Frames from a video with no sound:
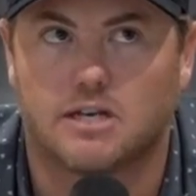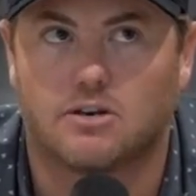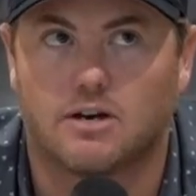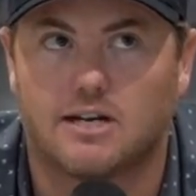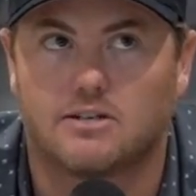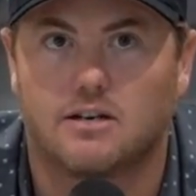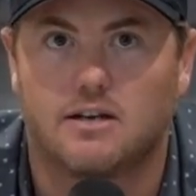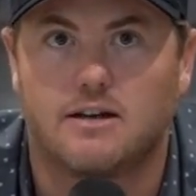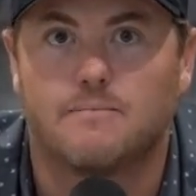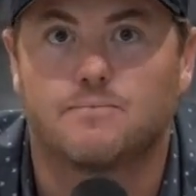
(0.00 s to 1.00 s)
integration.
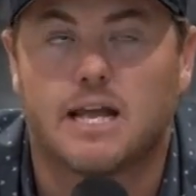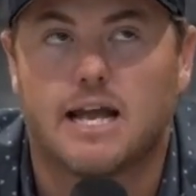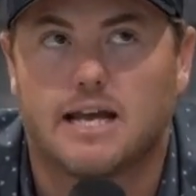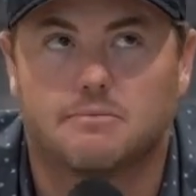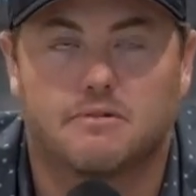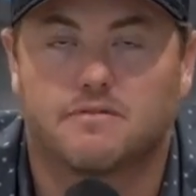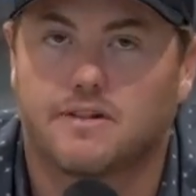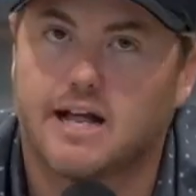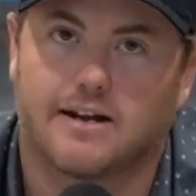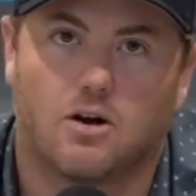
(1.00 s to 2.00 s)
He'd been
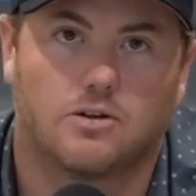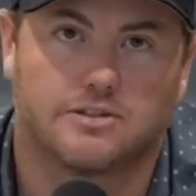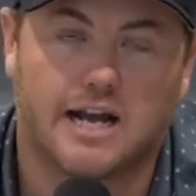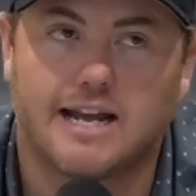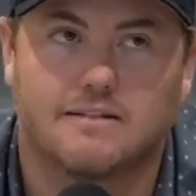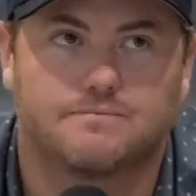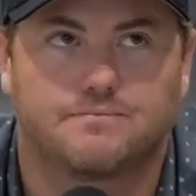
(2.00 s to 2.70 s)
flying all night